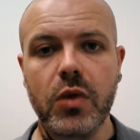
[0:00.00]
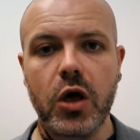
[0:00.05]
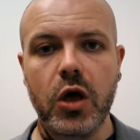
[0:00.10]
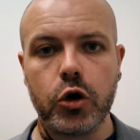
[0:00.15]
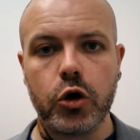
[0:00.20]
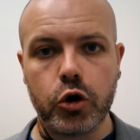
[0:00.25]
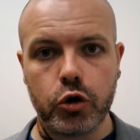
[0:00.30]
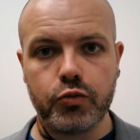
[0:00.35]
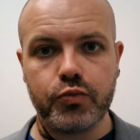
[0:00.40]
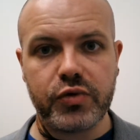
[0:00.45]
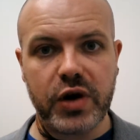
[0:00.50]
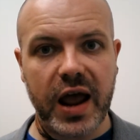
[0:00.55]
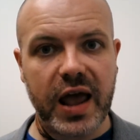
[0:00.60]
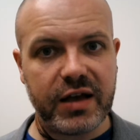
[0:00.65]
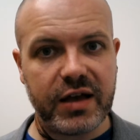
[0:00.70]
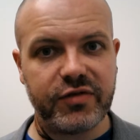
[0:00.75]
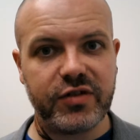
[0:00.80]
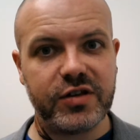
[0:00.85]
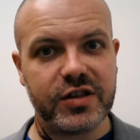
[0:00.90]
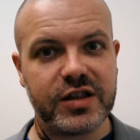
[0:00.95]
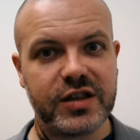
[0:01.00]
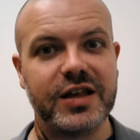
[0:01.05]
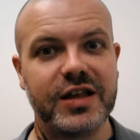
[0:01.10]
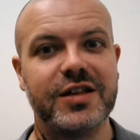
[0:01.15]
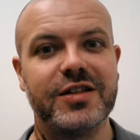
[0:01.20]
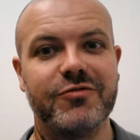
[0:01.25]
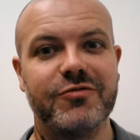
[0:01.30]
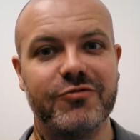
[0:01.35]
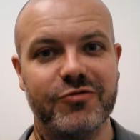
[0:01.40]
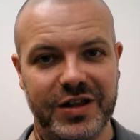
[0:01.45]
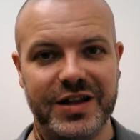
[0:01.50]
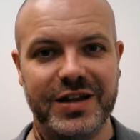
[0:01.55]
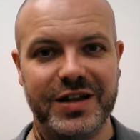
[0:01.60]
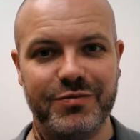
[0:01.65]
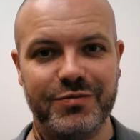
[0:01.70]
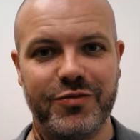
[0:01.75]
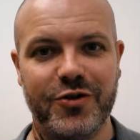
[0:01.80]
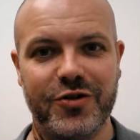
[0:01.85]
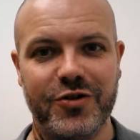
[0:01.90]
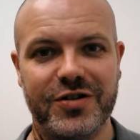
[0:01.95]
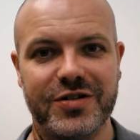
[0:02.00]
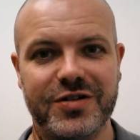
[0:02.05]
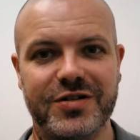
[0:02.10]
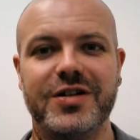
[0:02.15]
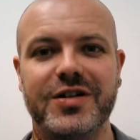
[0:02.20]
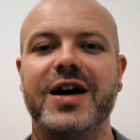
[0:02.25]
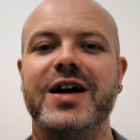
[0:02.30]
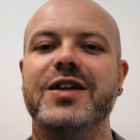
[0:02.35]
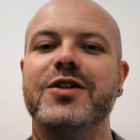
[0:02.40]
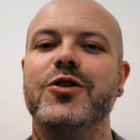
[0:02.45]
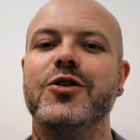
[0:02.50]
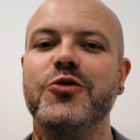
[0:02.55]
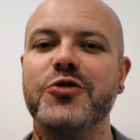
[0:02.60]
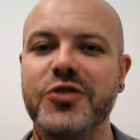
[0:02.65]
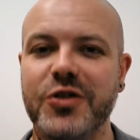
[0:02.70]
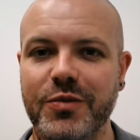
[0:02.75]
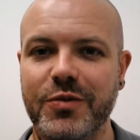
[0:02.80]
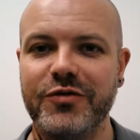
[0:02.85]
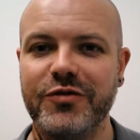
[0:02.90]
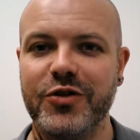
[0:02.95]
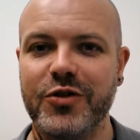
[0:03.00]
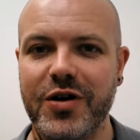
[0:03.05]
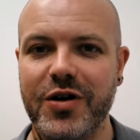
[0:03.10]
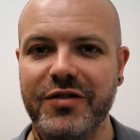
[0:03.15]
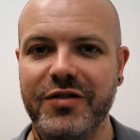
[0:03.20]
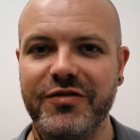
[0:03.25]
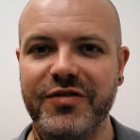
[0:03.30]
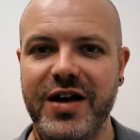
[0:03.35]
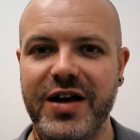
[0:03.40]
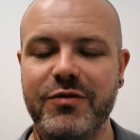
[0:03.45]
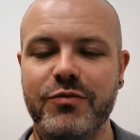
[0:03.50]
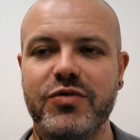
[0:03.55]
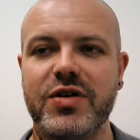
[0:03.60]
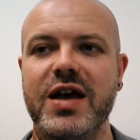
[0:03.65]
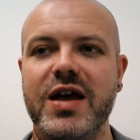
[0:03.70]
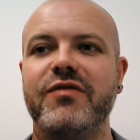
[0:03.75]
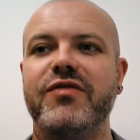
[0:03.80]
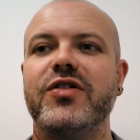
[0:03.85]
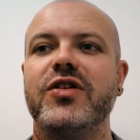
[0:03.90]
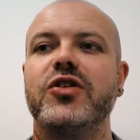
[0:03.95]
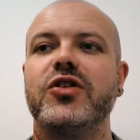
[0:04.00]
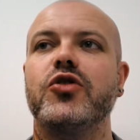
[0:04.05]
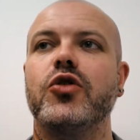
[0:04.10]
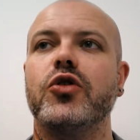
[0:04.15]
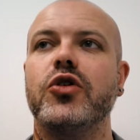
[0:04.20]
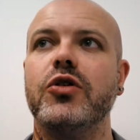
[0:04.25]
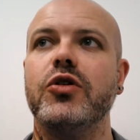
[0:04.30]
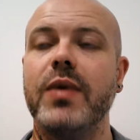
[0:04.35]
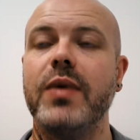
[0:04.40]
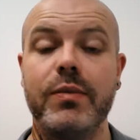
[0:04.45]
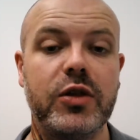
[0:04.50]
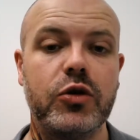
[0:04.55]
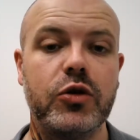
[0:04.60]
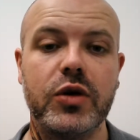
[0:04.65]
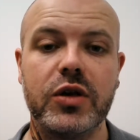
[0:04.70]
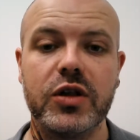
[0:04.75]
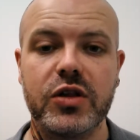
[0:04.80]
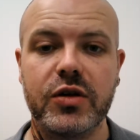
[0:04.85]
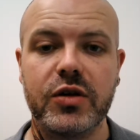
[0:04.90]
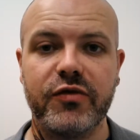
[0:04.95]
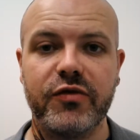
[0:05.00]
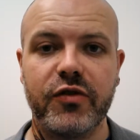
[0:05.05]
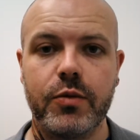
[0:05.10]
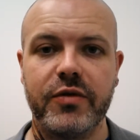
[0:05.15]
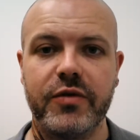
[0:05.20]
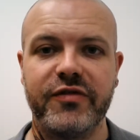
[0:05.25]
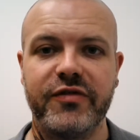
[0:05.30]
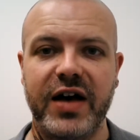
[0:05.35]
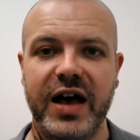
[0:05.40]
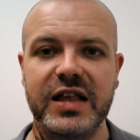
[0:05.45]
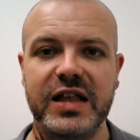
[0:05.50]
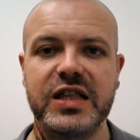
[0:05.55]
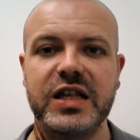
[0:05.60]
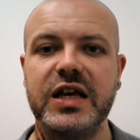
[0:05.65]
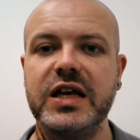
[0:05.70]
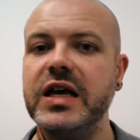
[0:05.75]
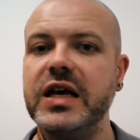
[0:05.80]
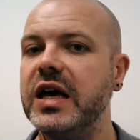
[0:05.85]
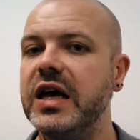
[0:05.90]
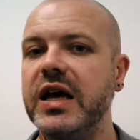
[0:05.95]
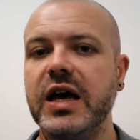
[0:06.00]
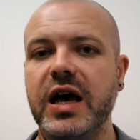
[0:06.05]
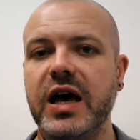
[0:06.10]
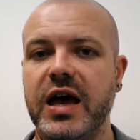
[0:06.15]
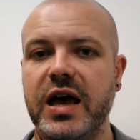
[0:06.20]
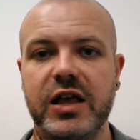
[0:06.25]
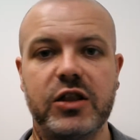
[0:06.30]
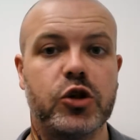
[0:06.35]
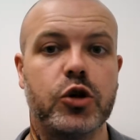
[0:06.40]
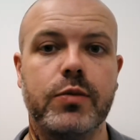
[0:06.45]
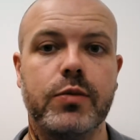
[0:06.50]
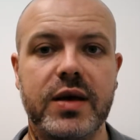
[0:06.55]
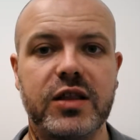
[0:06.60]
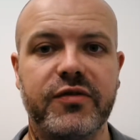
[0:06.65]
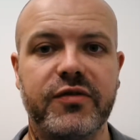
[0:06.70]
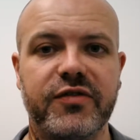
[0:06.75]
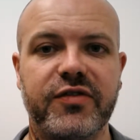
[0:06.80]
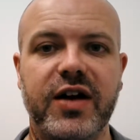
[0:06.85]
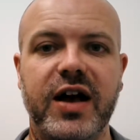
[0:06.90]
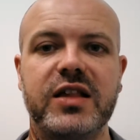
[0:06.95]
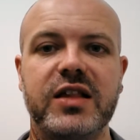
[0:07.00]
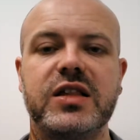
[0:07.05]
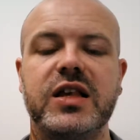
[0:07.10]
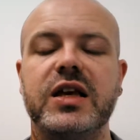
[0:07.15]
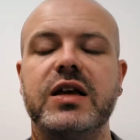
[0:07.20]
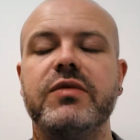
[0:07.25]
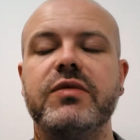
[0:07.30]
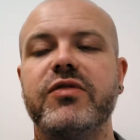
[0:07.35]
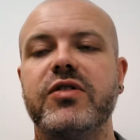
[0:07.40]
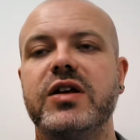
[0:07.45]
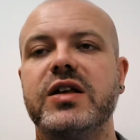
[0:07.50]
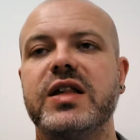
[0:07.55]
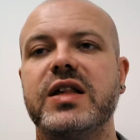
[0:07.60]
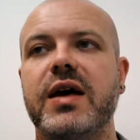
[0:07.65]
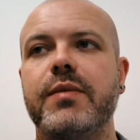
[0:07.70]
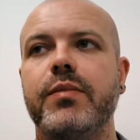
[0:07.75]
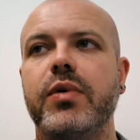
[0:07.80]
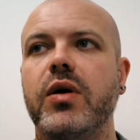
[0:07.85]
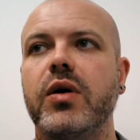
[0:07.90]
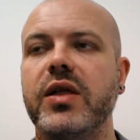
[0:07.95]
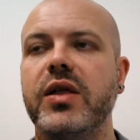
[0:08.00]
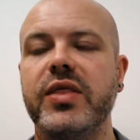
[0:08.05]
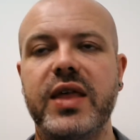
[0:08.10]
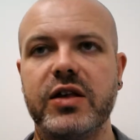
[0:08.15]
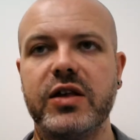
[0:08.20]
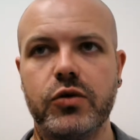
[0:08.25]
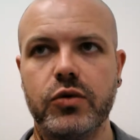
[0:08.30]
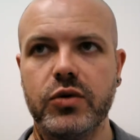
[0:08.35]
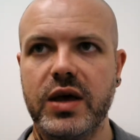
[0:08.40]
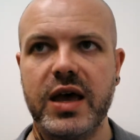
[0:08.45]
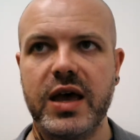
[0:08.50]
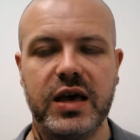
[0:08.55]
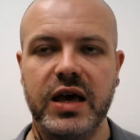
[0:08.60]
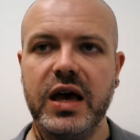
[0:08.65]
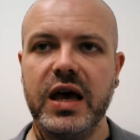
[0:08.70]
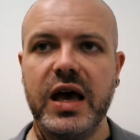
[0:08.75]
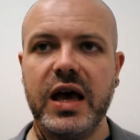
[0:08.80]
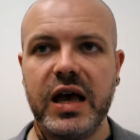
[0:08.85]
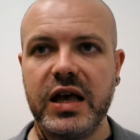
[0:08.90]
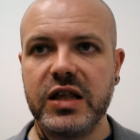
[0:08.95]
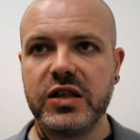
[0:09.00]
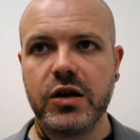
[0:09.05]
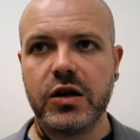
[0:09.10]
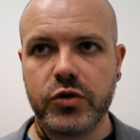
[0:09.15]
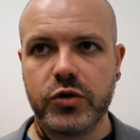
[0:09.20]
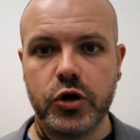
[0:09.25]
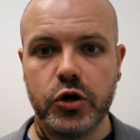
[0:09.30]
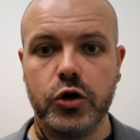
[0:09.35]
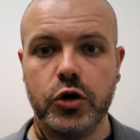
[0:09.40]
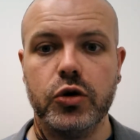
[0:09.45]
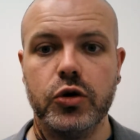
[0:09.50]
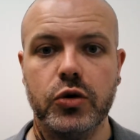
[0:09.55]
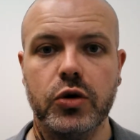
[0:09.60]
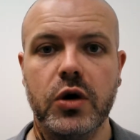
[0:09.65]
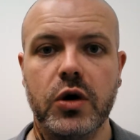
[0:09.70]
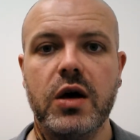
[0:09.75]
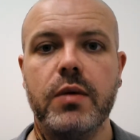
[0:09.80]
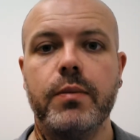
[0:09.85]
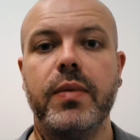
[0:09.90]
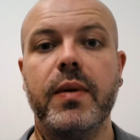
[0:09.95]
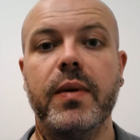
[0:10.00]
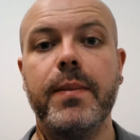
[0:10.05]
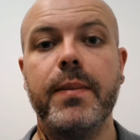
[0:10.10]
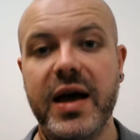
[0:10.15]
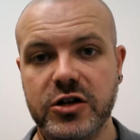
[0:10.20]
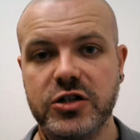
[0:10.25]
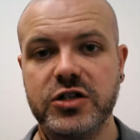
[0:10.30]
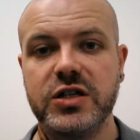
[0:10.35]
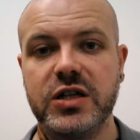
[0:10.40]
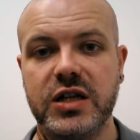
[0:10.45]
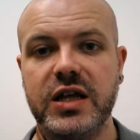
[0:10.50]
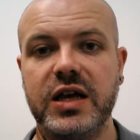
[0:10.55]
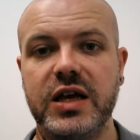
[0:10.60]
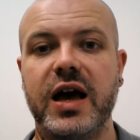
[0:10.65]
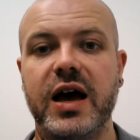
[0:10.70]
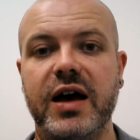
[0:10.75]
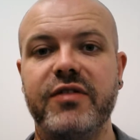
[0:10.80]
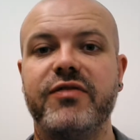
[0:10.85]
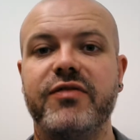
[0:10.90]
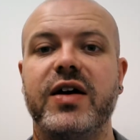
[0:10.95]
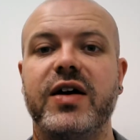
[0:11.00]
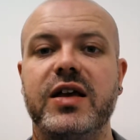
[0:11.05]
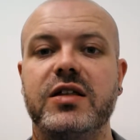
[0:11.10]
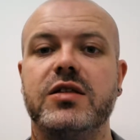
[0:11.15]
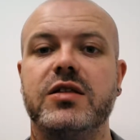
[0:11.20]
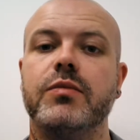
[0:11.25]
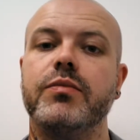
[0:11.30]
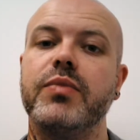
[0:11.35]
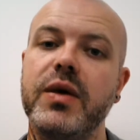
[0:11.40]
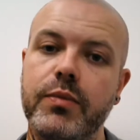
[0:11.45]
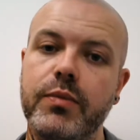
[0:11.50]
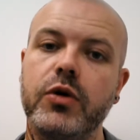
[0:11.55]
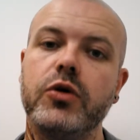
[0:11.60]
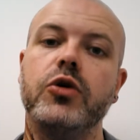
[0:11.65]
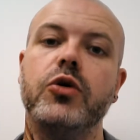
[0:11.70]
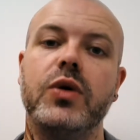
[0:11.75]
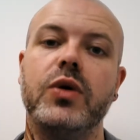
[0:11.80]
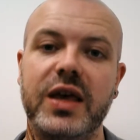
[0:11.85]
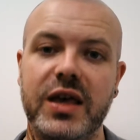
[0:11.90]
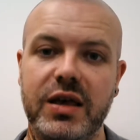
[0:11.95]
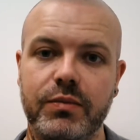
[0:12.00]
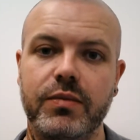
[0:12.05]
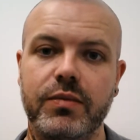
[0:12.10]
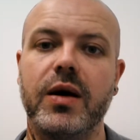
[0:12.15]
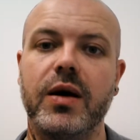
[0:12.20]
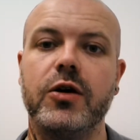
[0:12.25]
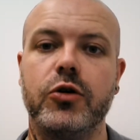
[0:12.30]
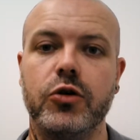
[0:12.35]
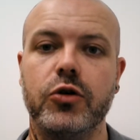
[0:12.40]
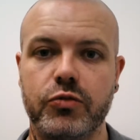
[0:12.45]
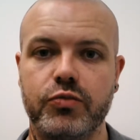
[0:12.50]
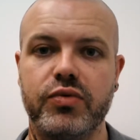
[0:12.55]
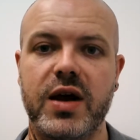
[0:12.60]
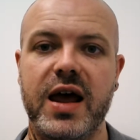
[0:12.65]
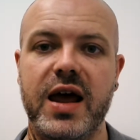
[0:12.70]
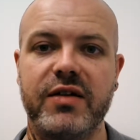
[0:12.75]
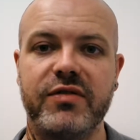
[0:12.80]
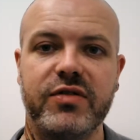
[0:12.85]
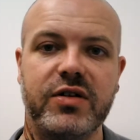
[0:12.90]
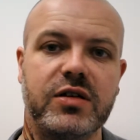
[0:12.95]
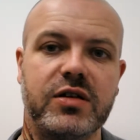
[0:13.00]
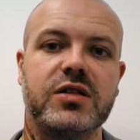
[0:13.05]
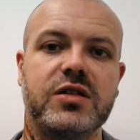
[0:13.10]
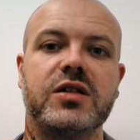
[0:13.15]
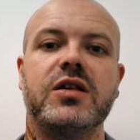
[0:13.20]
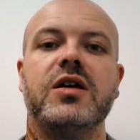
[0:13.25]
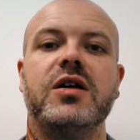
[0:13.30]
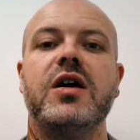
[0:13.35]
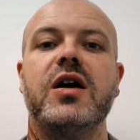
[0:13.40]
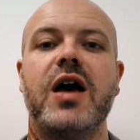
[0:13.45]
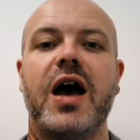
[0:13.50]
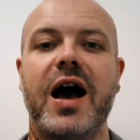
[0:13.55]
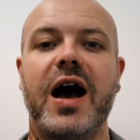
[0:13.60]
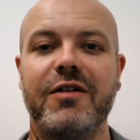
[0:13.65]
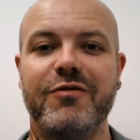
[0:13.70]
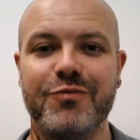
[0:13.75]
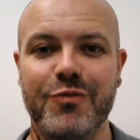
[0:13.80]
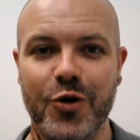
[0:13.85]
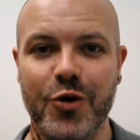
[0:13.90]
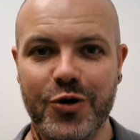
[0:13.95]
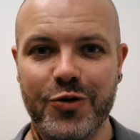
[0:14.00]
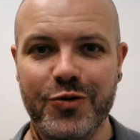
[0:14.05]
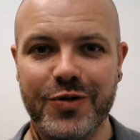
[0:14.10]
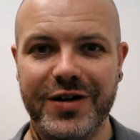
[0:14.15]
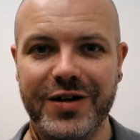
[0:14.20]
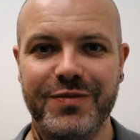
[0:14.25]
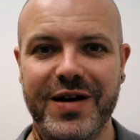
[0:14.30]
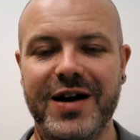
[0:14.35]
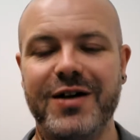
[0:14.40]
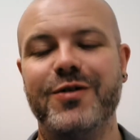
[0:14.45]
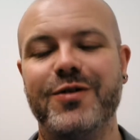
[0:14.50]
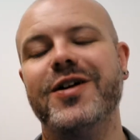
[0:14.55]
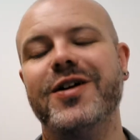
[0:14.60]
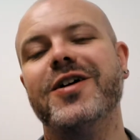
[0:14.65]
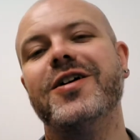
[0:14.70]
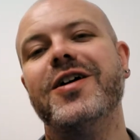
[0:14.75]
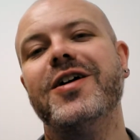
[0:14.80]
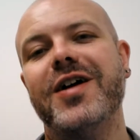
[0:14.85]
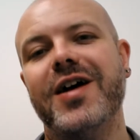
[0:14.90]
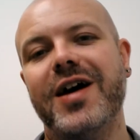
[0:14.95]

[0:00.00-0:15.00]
A good breakfast is really important. I know some of you aren't a fan of breakfast, or you might be doing some form of fasting, intermittent fasting, for example, and that's okay. It's up to you. But personally, I find that people who eat a good breakfast have more willpower